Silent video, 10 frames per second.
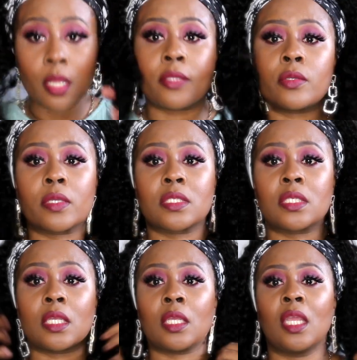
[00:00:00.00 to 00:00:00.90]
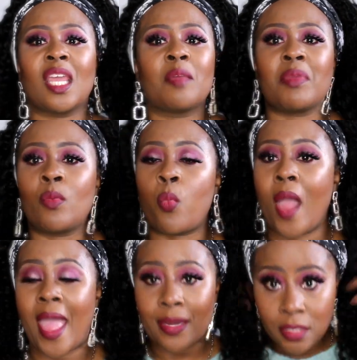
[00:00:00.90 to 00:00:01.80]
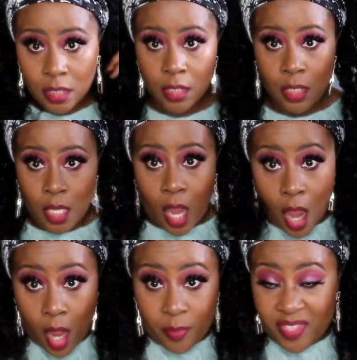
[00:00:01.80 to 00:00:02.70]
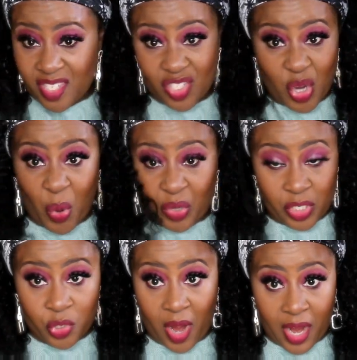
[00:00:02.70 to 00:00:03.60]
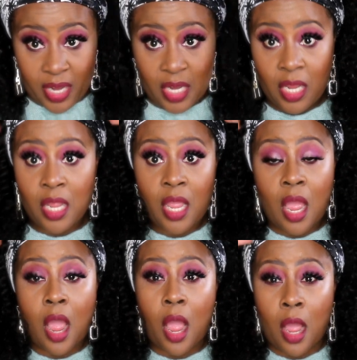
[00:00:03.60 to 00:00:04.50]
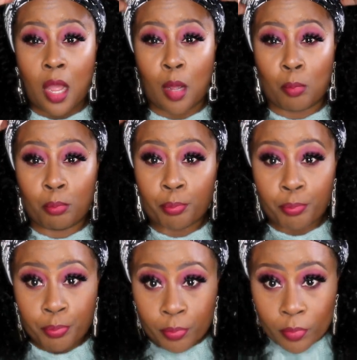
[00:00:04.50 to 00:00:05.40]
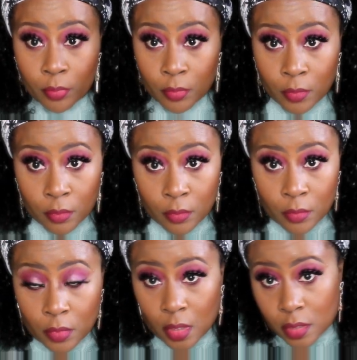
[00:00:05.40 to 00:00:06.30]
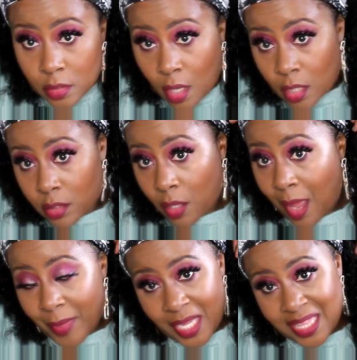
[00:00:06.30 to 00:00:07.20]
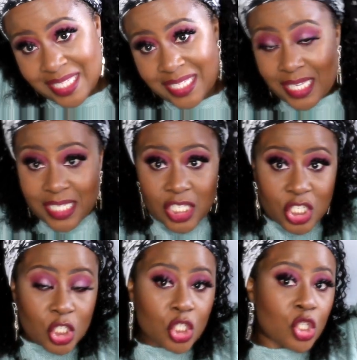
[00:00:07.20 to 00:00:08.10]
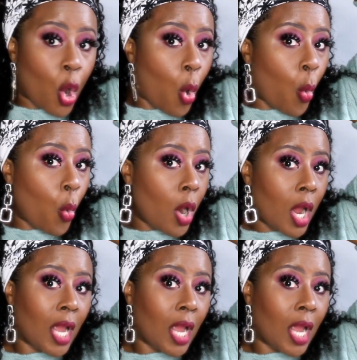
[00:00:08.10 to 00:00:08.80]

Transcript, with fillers: As you can see, it can be wet. Um, this is totally dry. Um, there's also, I mean, this is just so